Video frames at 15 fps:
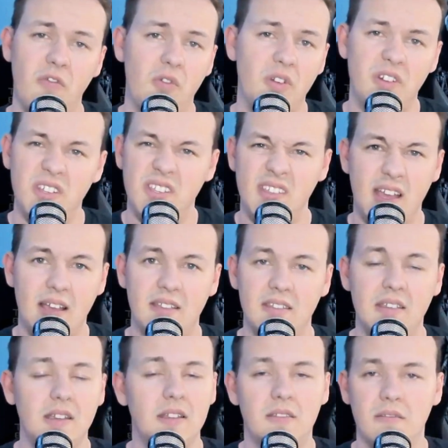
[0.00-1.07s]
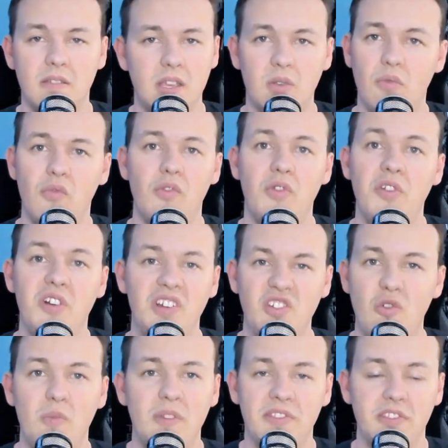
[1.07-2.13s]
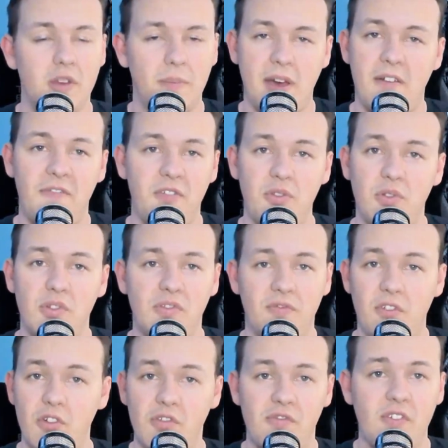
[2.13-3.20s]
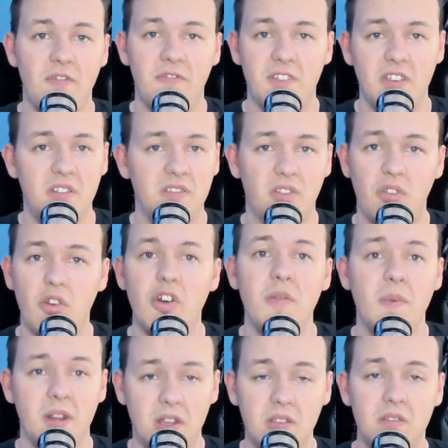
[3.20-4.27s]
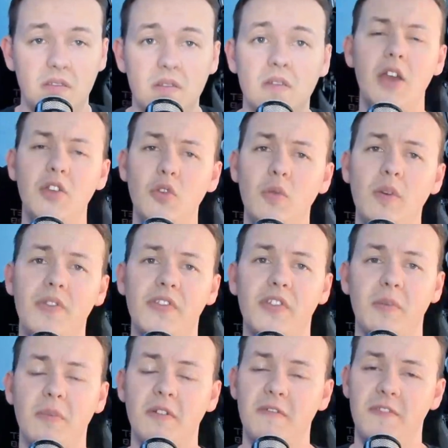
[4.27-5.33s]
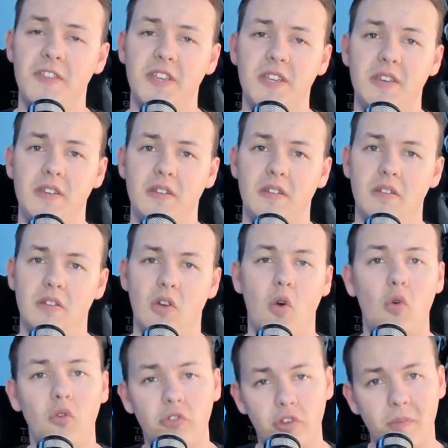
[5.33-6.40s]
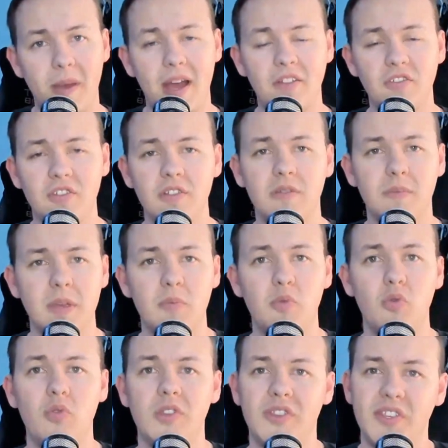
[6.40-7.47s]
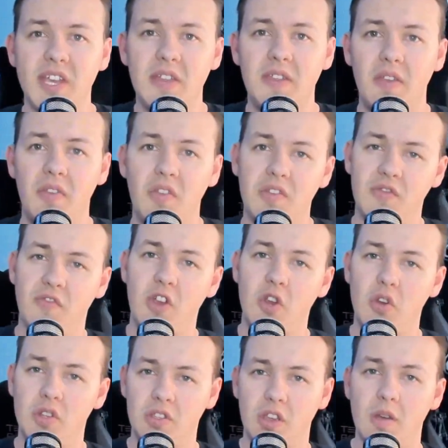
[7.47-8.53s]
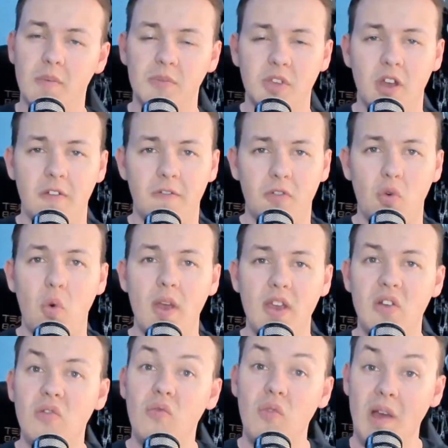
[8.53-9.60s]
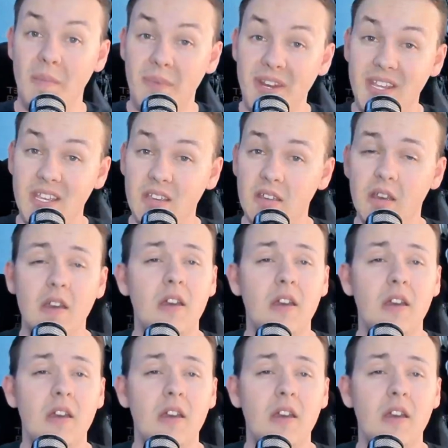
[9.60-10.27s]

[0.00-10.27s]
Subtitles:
really sexy. It really opens up after those first 15 to 30 minutes. I know with some of the older batches, people would say that this fragrance comes off quite lemony.